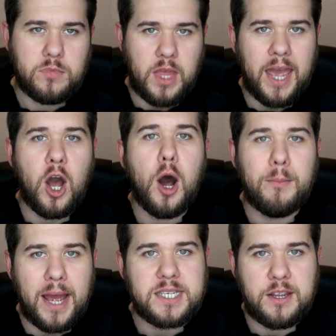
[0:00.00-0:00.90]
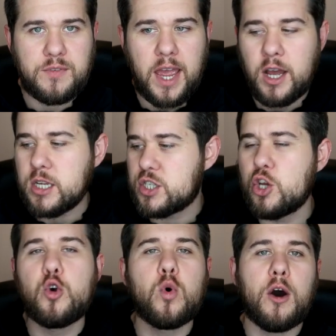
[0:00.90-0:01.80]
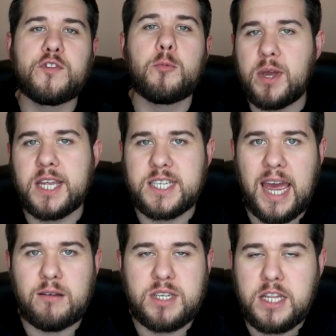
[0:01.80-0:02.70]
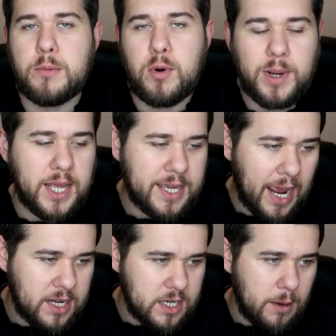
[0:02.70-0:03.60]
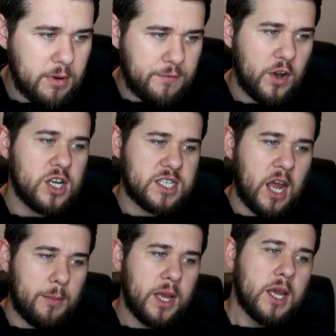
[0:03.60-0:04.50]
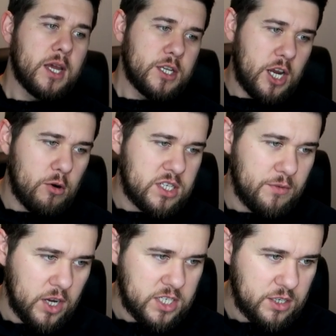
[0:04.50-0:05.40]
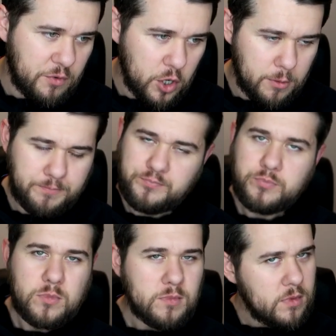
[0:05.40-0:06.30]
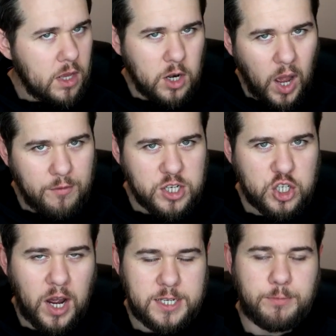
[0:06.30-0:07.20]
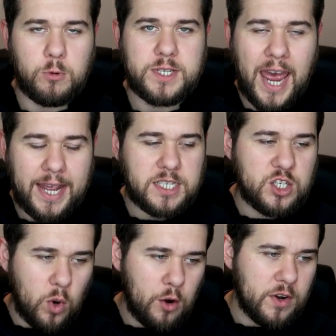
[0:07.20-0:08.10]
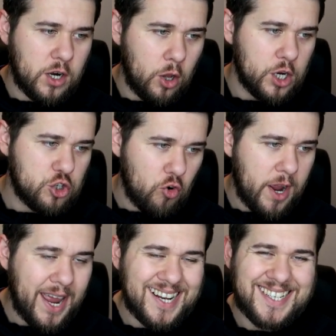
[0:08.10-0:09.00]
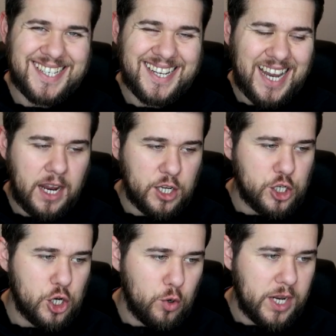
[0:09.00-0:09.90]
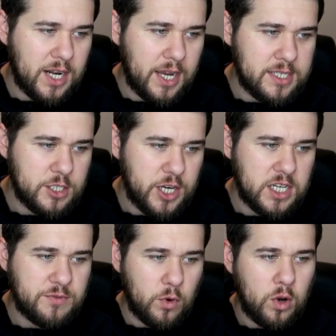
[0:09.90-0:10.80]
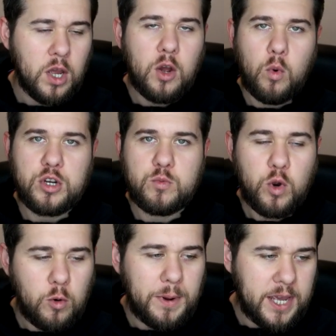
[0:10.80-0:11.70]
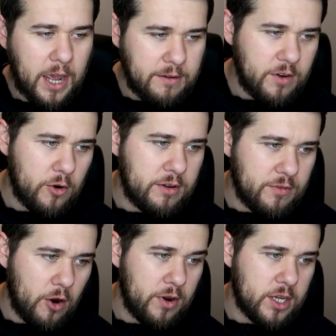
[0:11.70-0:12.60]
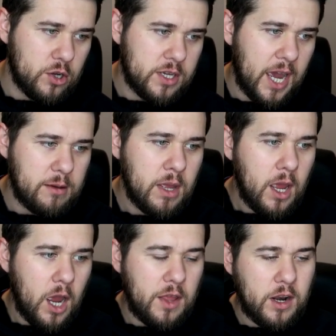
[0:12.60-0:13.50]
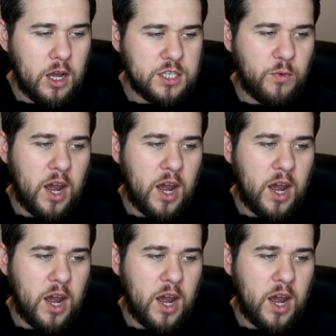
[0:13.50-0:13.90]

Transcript: they are massive. They are two of the biggest games in the Premier League calendar. But first up, Chelsea versus Fulham. Live on Sky Sports at 12 o'clock. Try and sit down and tune in, ladies and gents, for what will be a very, very good game. The last